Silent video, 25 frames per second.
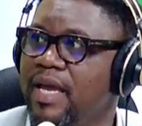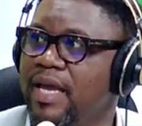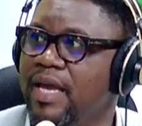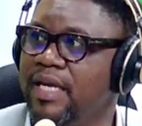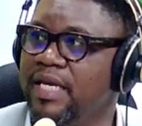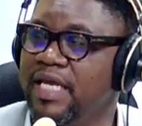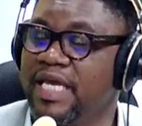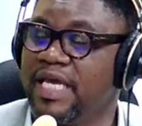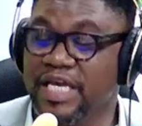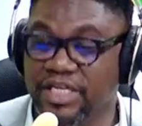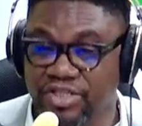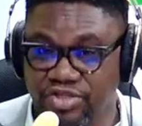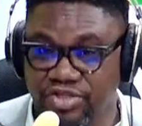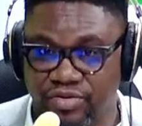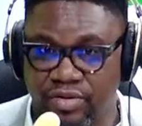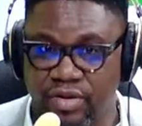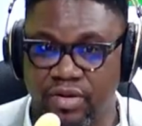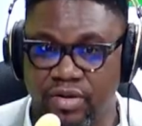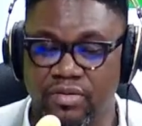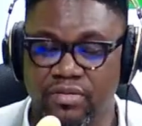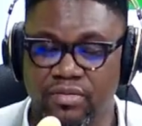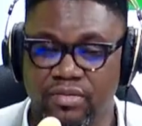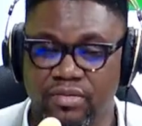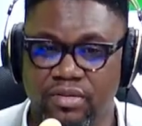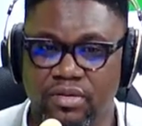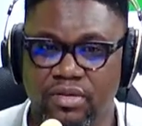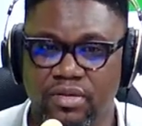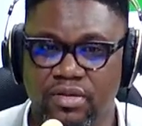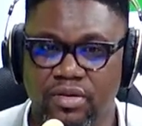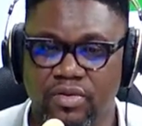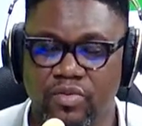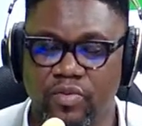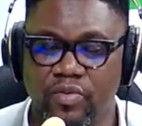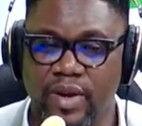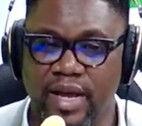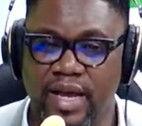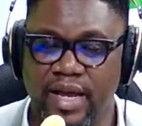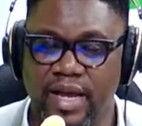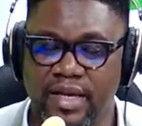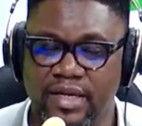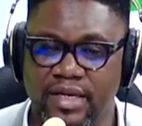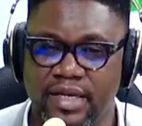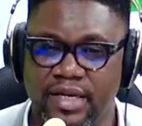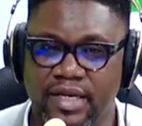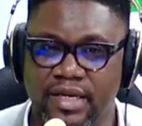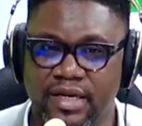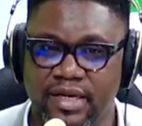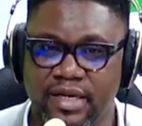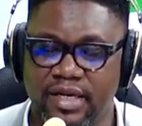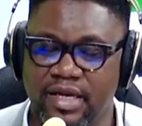Israel, where they
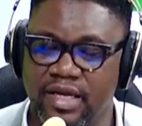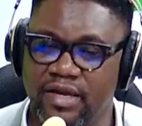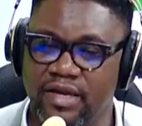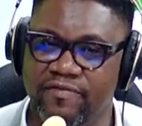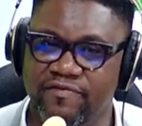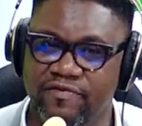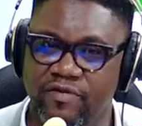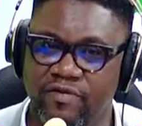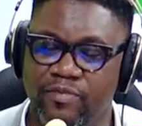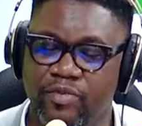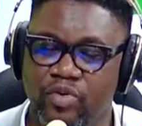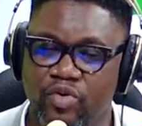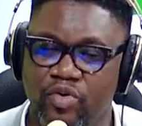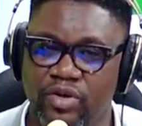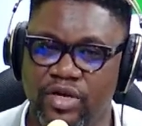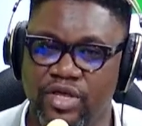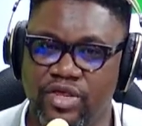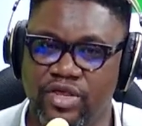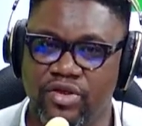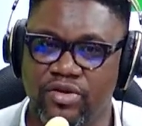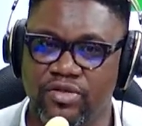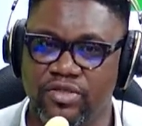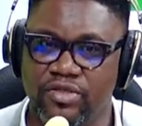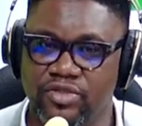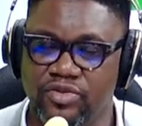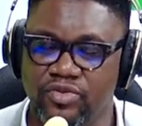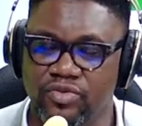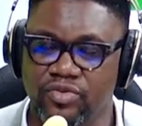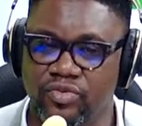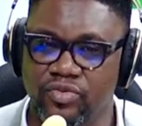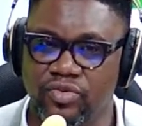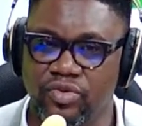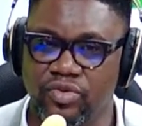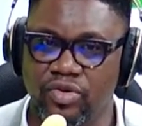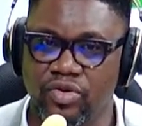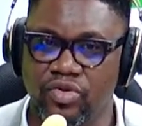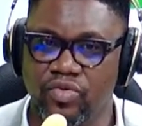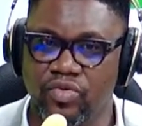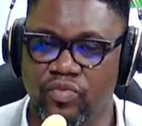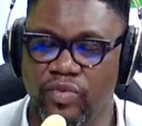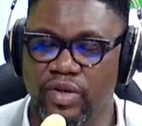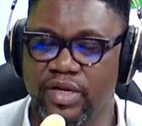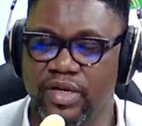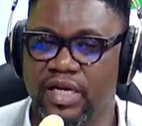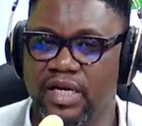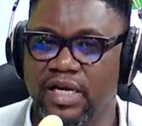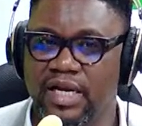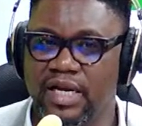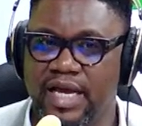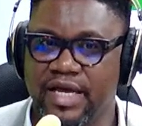can form coalitions to win
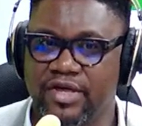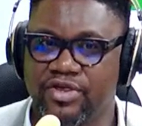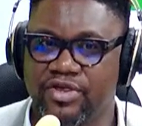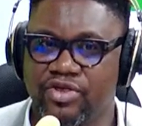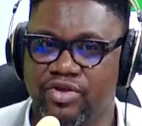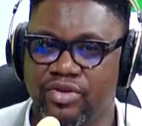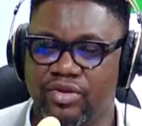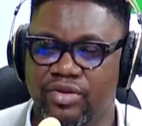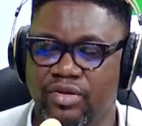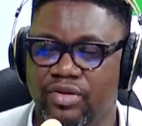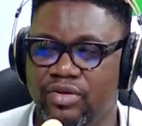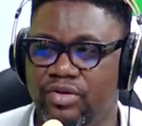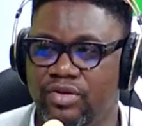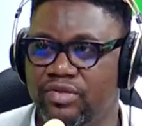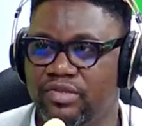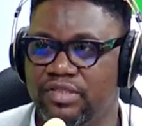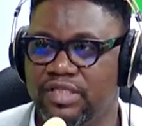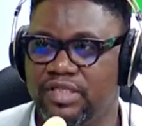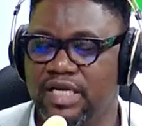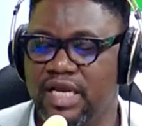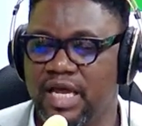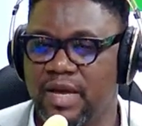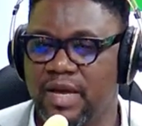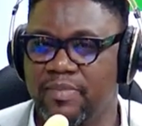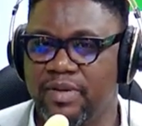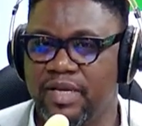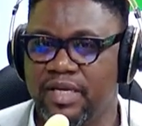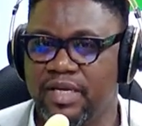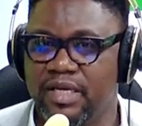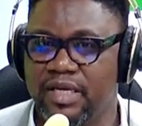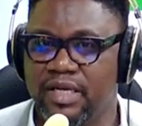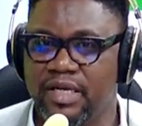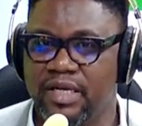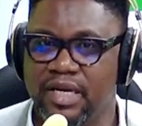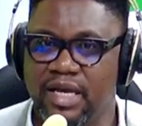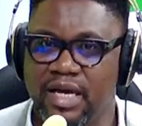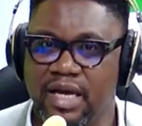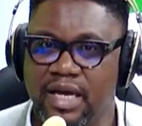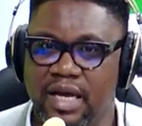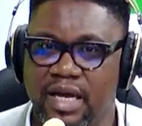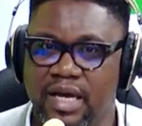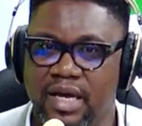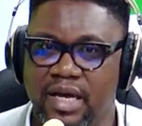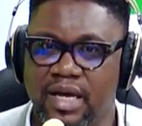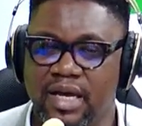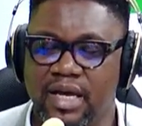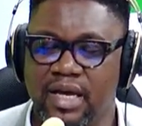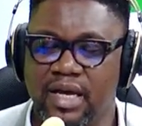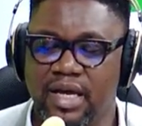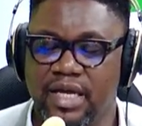an election. You see it happening
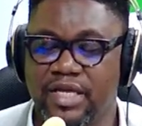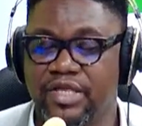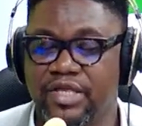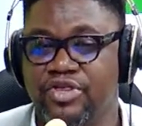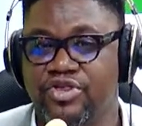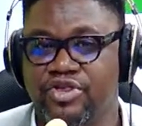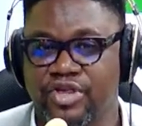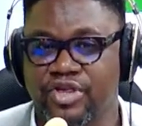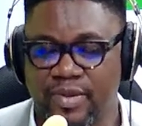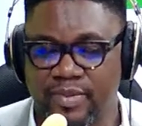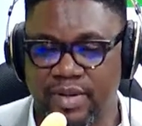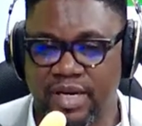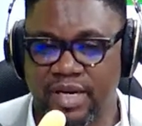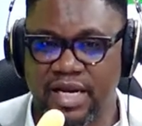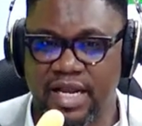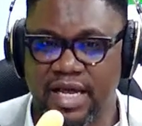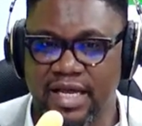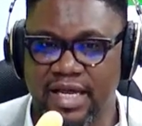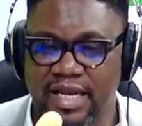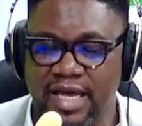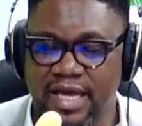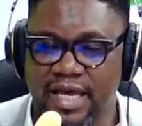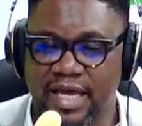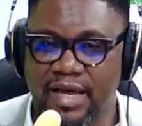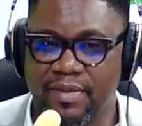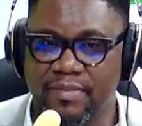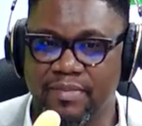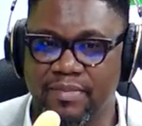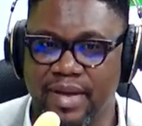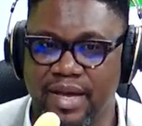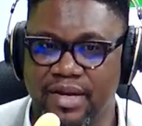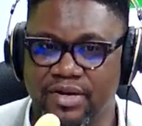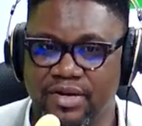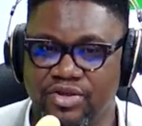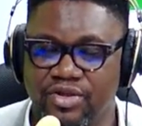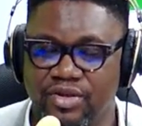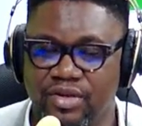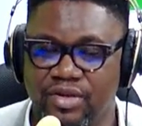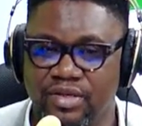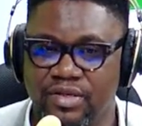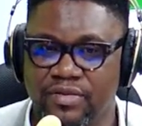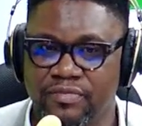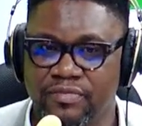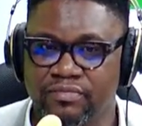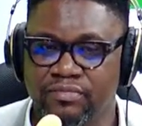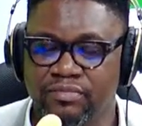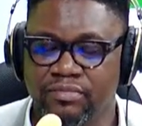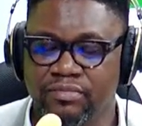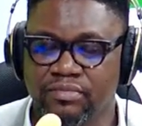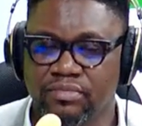in Germany, like I mentioned.
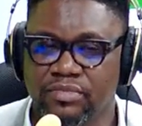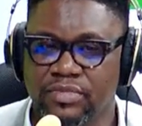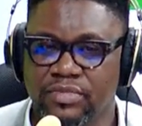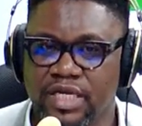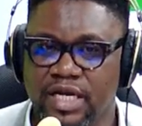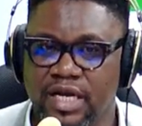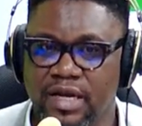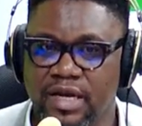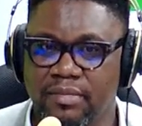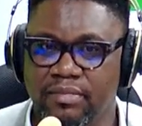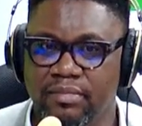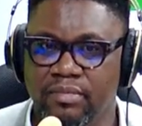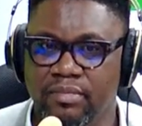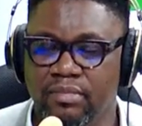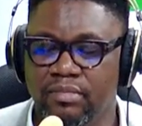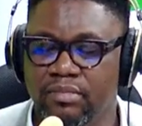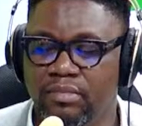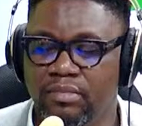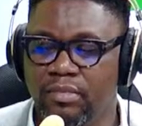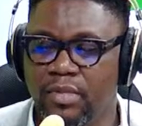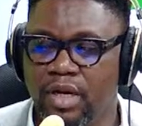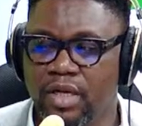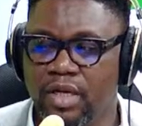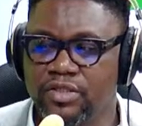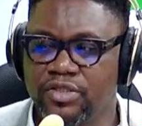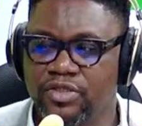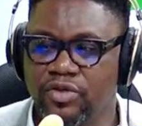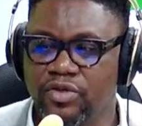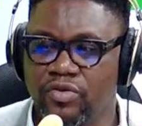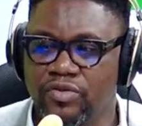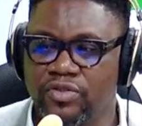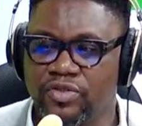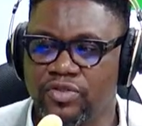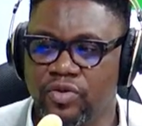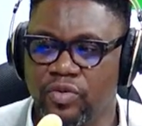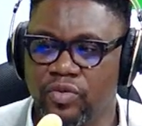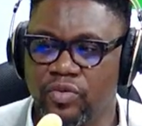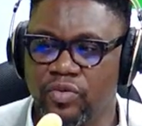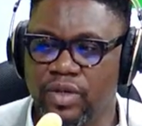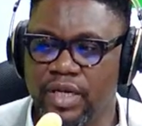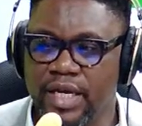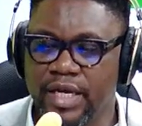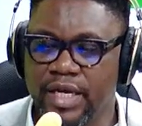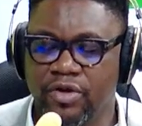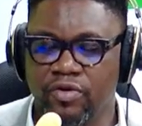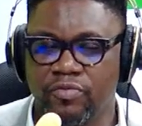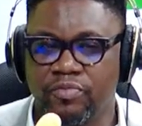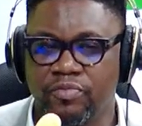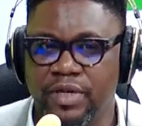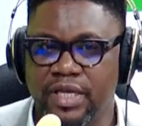So it
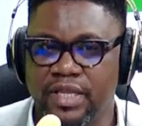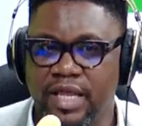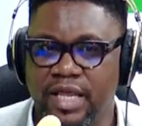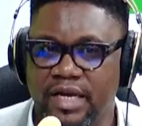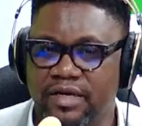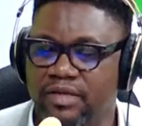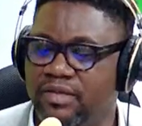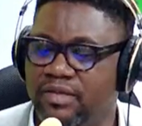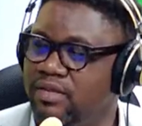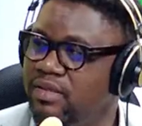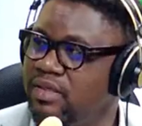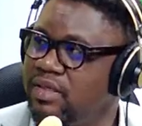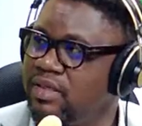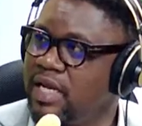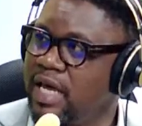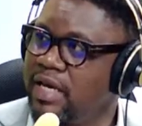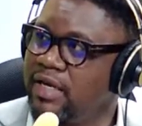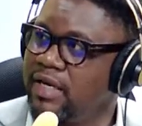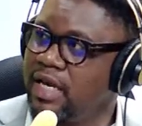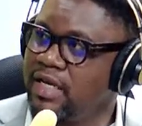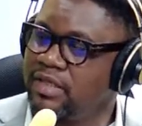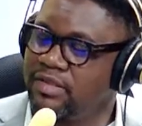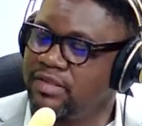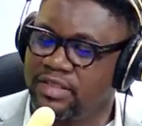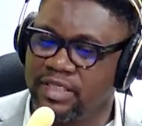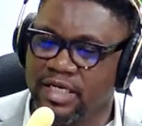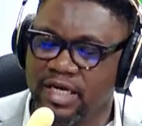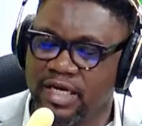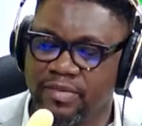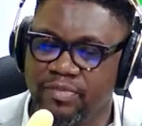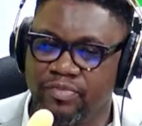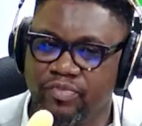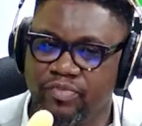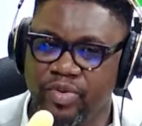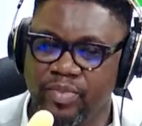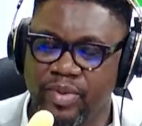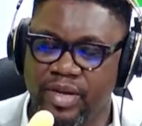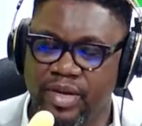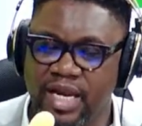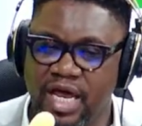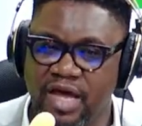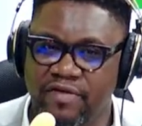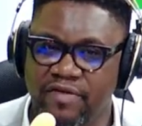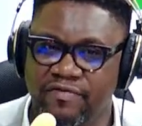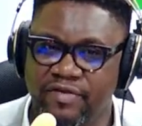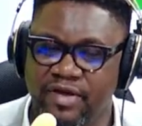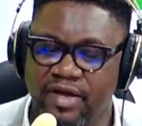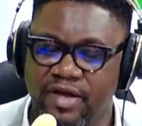could be that we might have